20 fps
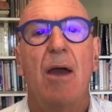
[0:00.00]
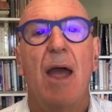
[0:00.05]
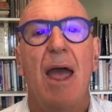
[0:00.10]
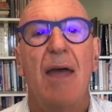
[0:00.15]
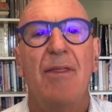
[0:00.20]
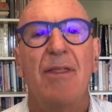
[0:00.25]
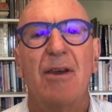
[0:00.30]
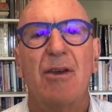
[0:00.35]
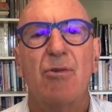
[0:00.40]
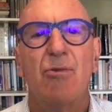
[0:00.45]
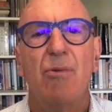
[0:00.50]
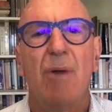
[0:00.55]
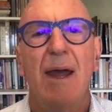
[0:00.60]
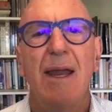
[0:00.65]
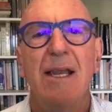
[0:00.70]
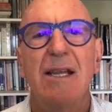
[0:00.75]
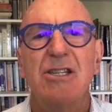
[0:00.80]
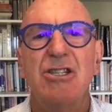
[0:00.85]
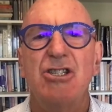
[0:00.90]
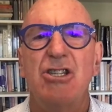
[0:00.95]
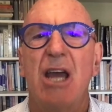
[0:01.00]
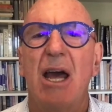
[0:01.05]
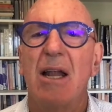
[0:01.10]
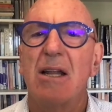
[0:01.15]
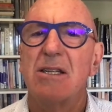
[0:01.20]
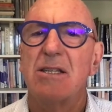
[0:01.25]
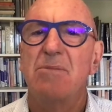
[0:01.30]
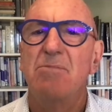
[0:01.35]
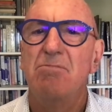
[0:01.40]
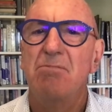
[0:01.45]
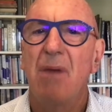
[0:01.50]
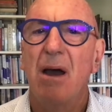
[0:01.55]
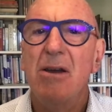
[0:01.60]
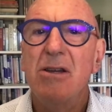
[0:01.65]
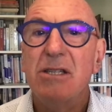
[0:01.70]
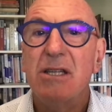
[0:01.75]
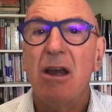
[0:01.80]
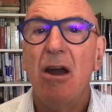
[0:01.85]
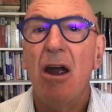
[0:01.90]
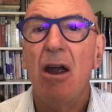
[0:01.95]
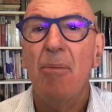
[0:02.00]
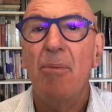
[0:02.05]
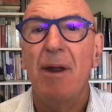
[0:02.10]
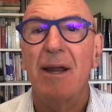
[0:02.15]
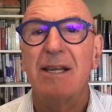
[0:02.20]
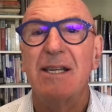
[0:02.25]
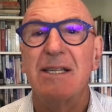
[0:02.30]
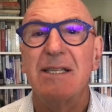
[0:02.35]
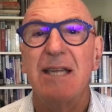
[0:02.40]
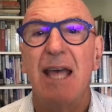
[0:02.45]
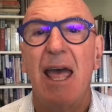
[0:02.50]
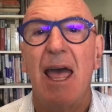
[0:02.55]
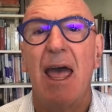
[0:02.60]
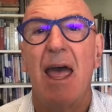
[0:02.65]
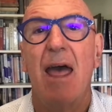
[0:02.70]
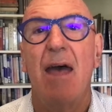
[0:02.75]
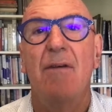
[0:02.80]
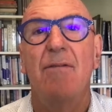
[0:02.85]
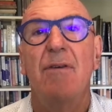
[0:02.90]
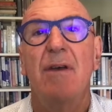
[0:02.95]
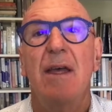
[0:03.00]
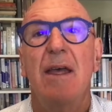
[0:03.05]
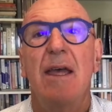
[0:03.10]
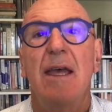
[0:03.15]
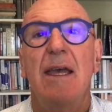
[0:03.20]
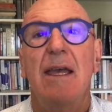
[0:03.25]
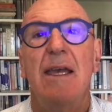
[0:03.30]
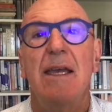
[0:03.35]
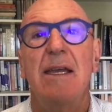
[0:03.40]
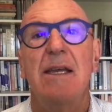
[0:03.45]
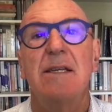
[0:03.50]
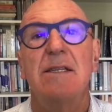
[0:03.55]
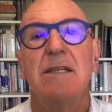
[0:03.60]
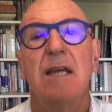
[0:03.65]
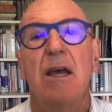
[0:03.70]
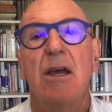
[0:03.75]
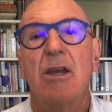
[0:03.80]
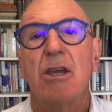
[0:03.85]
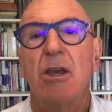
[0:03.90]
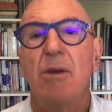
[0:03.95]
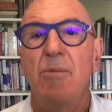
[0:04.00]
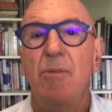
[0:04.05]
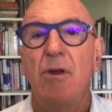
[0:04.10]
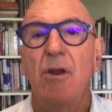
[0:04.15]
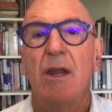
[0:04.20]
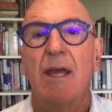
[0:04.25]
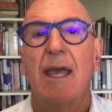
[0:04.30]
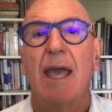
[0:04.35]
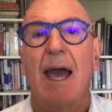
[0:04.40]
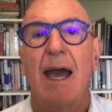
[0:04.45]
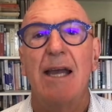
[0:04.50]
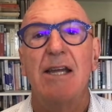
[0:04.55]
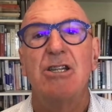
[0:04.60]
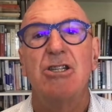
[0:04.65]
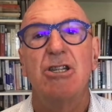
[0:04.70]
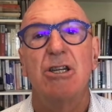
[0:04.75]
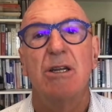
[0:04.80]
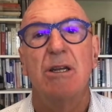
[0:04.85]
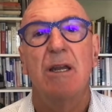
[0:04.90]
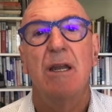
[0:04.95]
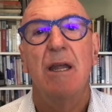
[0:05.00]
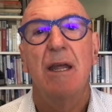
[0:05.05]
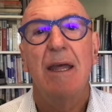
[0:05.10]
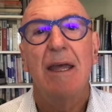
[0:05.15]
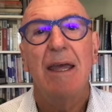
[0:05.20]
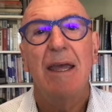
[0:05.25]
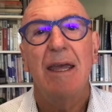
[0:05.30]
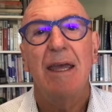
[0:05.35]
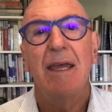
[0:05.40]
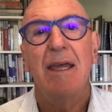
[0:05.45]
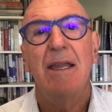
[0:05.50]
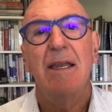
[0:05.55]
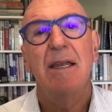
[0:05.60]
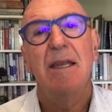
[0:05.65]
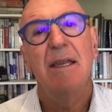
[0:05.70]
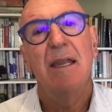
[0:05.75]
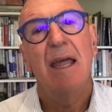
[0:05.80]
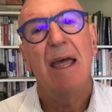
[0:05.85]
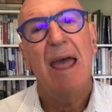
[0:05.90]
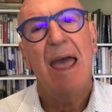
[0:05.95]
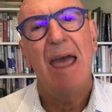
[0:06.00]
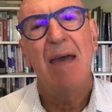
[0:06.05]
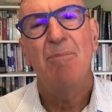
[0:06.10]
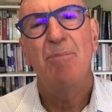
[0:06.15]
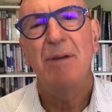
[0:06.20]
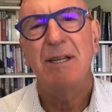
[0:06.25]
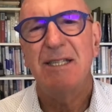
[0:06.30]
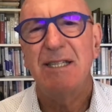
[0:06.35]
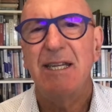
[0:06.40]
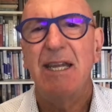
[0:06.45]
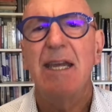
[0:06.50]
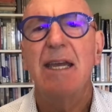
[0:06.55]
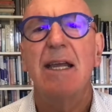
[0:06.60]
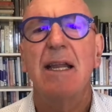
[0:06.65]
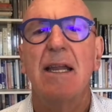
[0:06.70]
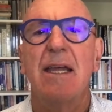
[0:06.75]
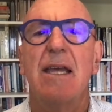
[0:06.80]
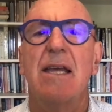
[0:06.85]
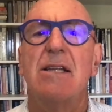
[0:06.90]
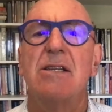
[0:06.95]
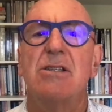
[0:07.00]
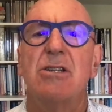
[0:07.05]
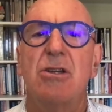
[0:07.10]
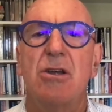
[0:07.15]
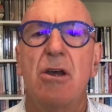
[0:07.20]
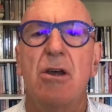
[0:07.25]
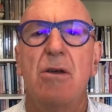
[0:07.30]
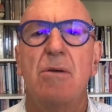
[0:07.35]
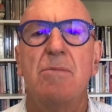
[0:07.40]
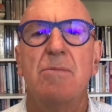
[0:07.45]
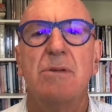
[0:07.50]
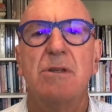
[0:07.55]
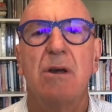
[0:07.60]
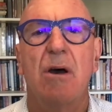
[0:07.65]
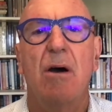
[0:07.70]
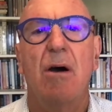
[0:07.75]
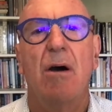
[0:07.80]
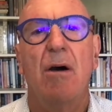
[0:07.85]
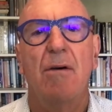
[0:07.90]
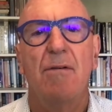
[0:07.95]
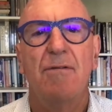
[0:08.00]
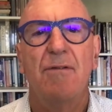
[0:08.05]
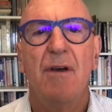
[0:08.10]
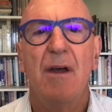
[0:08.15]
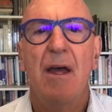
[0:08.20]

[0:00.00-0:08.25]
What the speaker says: And the greatest challenge that most chiropractors have is communication and particularly in terms of